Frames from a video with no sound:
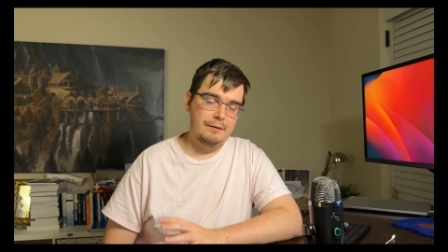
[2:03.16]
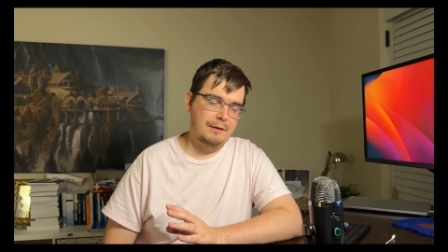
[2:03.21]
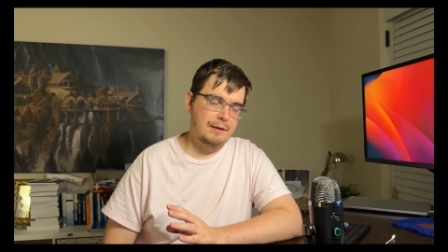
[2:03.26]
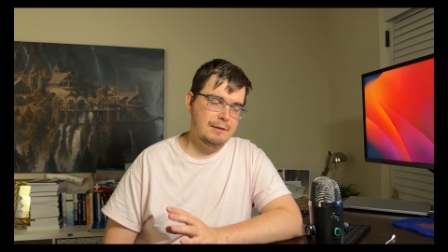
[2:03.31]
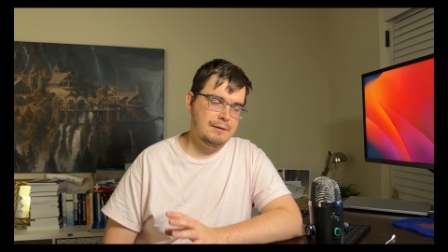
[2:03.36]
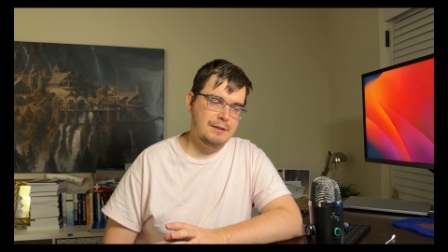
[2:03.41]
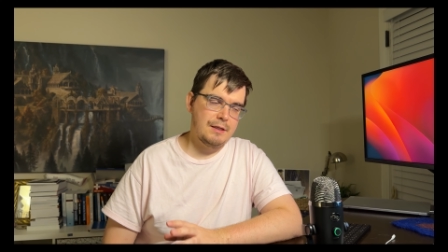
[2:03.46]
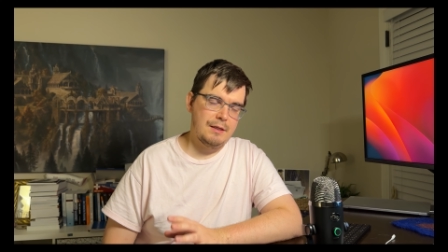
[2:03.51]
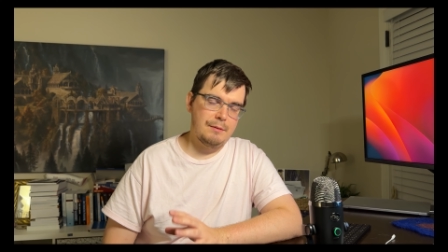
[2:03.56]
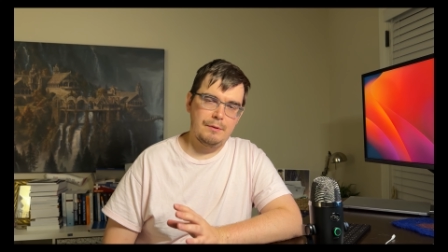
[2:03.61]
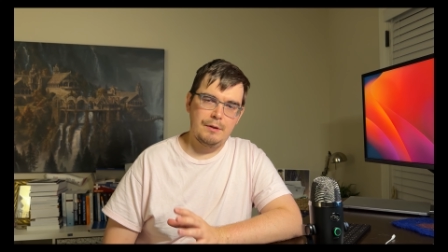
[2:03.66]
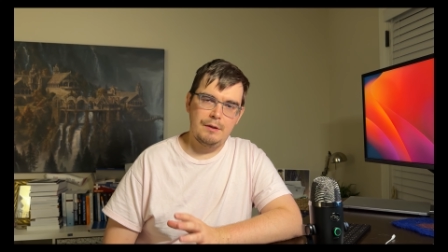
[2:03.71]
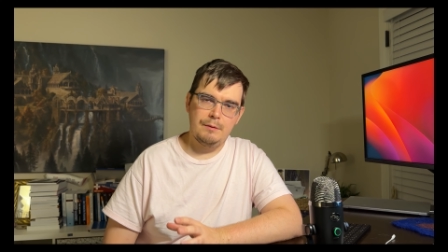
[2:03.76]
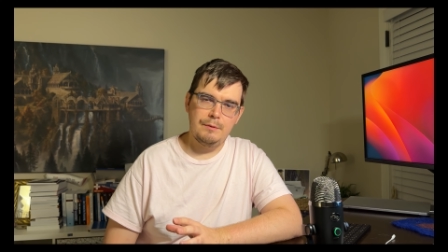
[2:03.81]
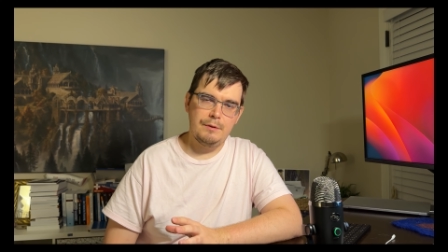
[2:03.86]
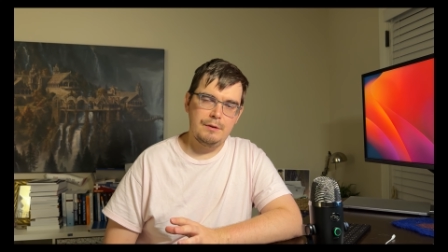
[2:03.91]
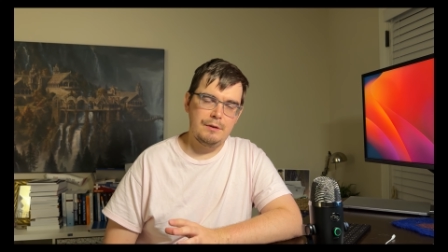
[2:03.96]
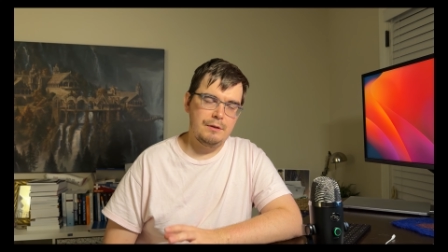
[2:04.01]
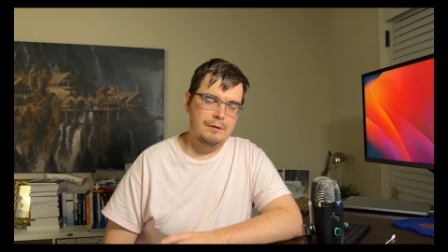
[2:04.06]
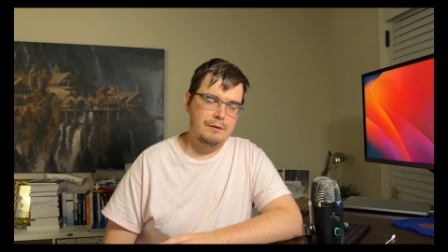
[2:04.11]
let's say
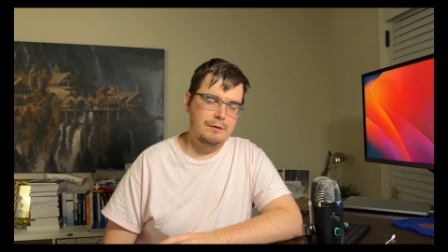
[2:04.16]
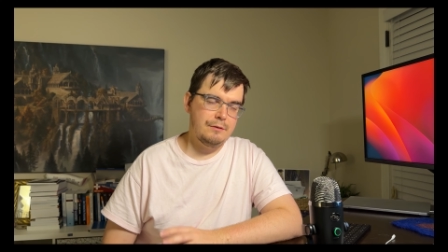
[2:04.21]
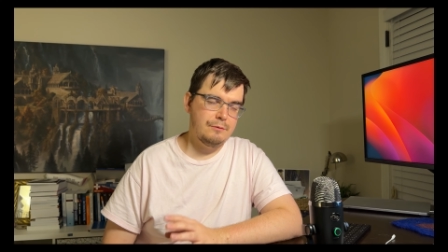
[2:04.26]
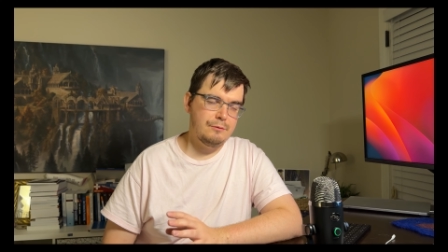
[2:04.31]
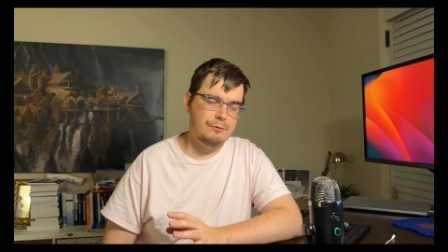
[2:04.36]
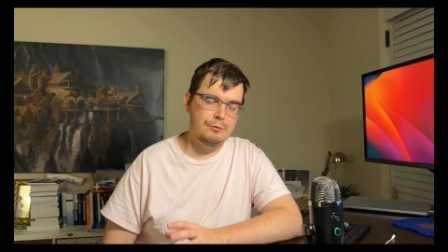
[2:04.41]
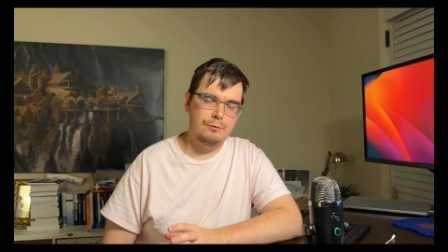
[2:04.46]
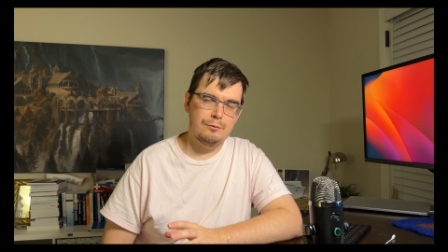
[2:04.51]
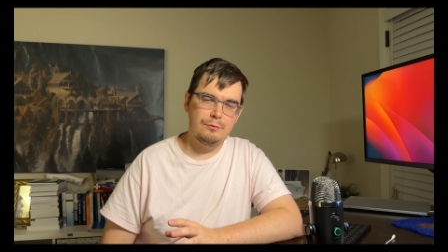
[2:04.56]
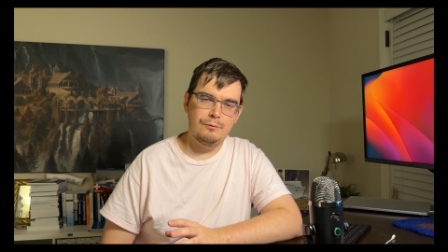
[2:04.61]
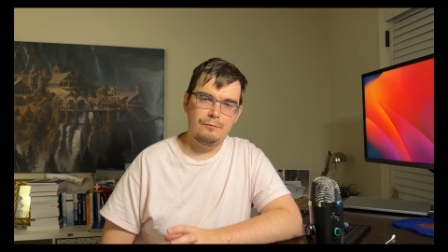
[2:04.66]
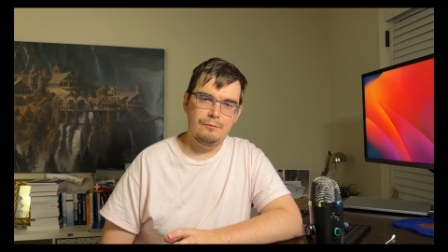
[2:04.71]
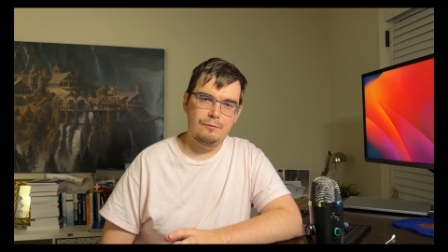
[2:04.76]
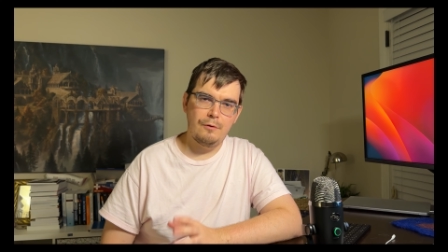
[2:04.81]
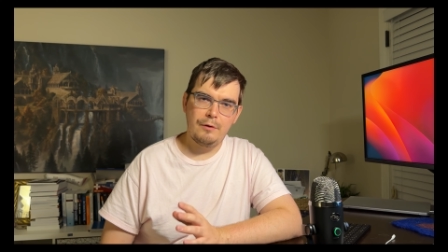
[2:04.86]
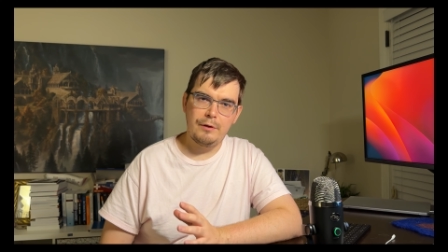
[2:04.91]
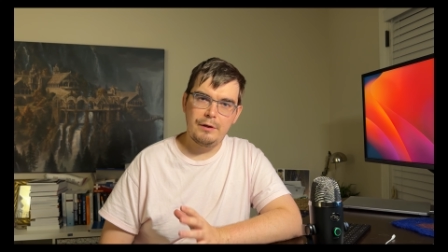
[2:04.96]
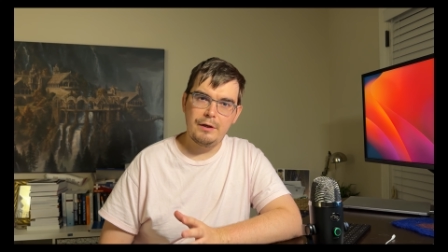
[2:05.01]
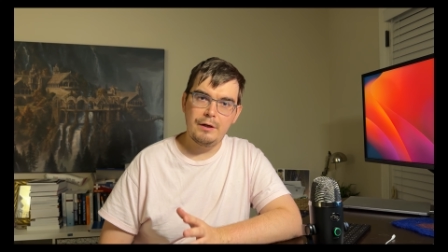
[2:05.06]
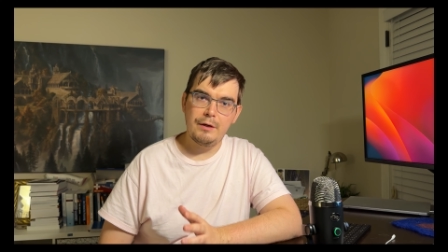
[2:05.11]
maybe two,
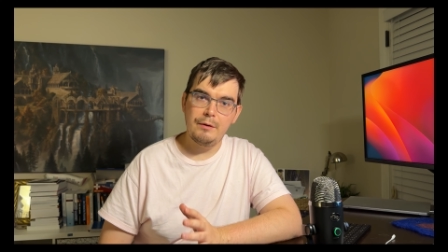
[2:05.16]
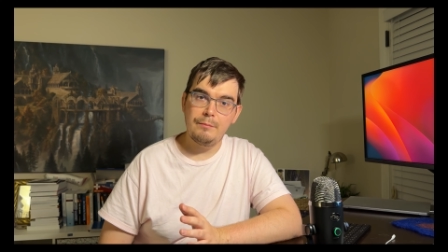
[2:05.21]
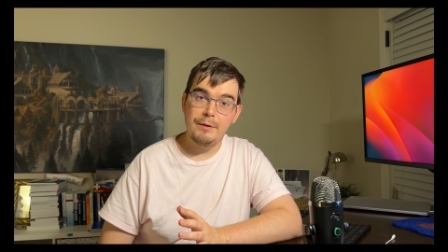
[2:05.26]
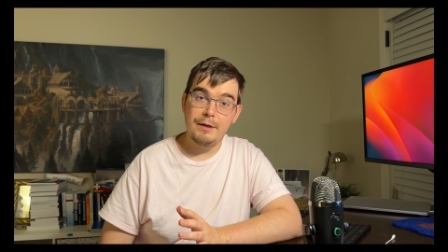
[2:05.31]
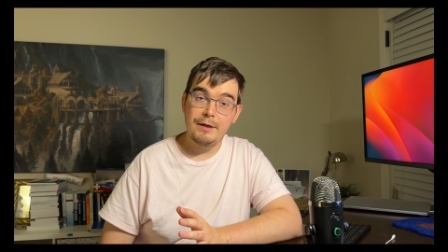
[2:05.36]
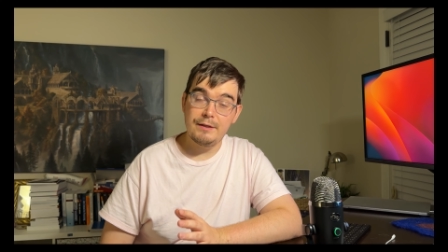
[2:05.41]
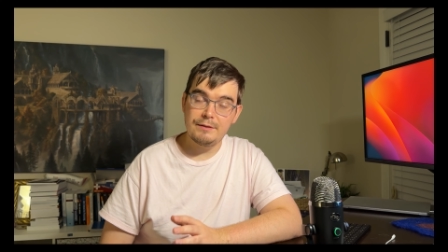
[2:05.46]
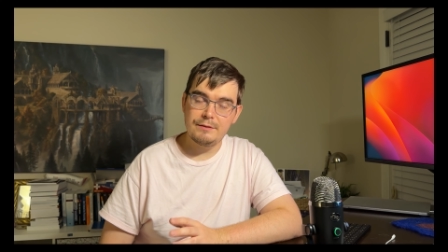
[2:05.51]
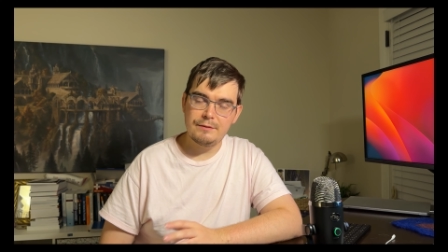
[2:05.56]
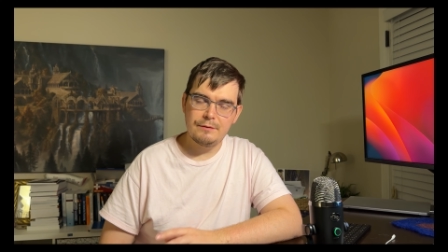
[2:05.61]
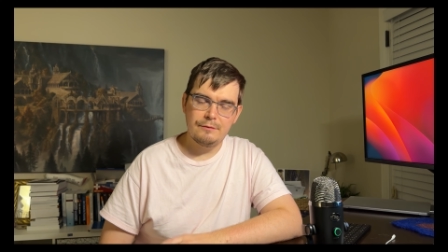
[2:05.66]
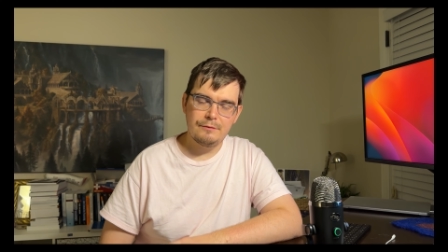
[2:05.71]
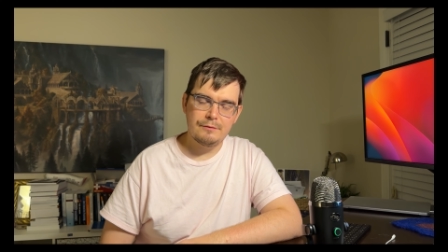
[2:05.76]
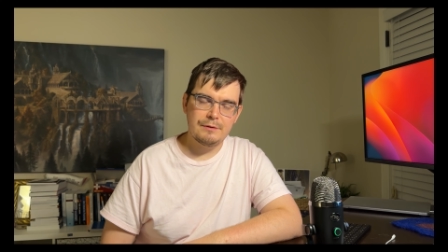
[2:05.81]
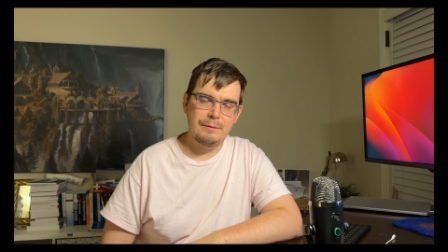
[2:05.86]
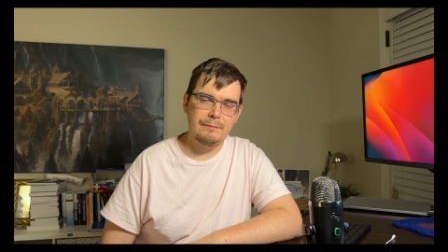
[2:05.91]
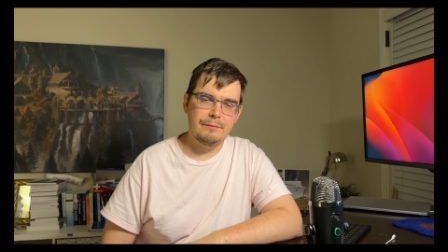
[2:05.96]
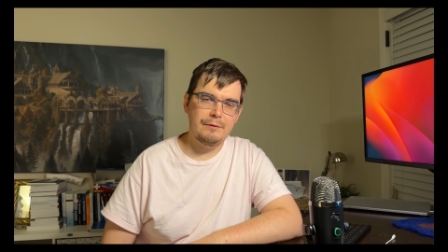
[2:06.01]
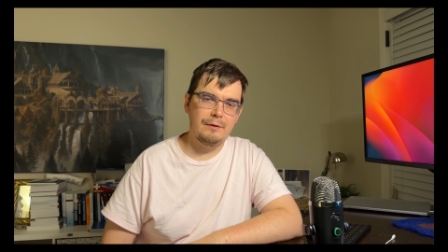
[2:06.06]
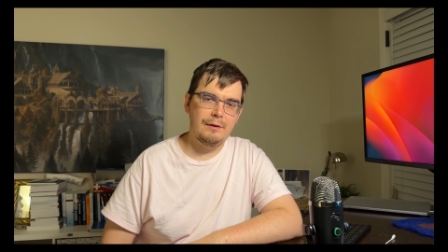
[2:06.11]
four gigabytes or
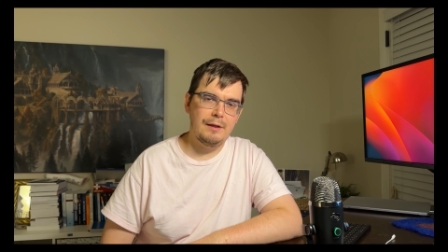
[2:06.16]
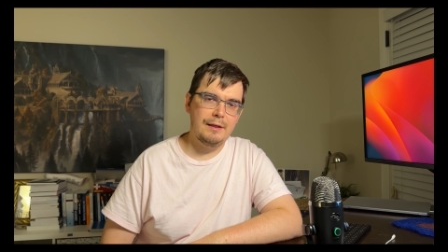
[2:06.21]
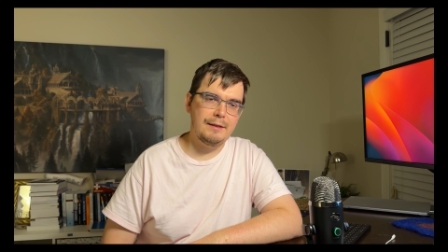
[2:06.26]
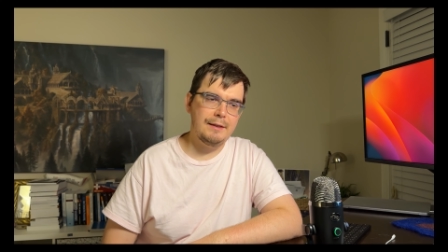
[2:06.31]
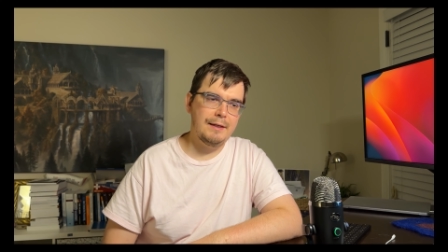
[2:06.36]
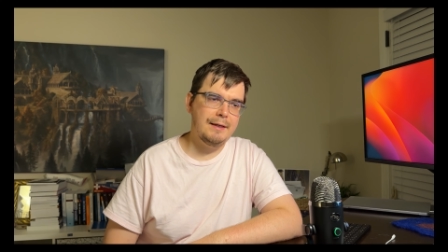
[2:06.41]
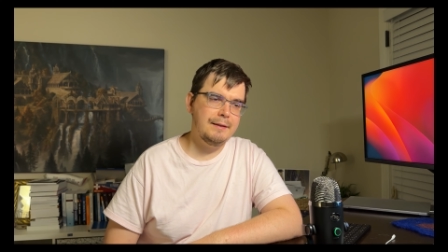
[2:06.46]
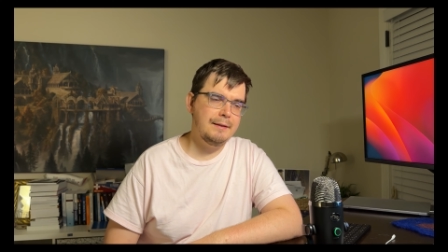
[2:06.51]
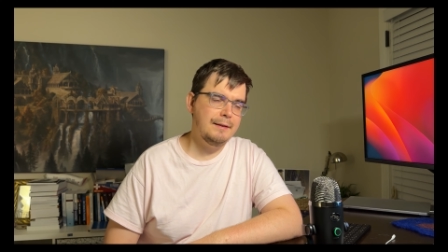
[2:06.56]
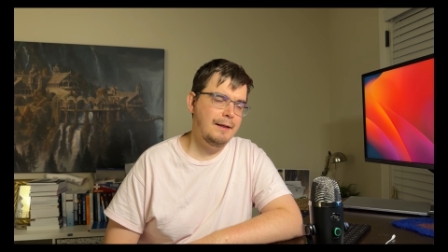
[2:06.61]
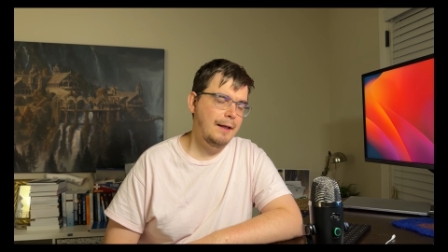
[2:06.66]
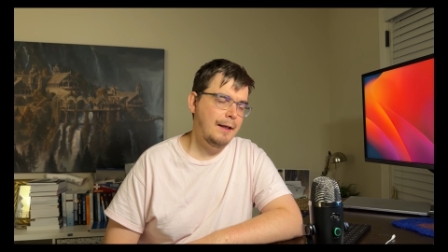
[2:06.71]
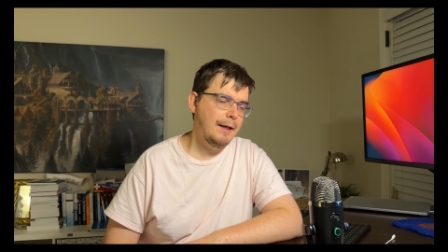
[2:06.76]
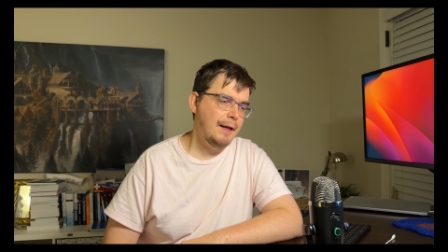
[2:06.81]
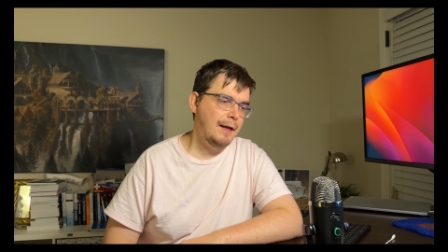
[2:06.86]
something like that,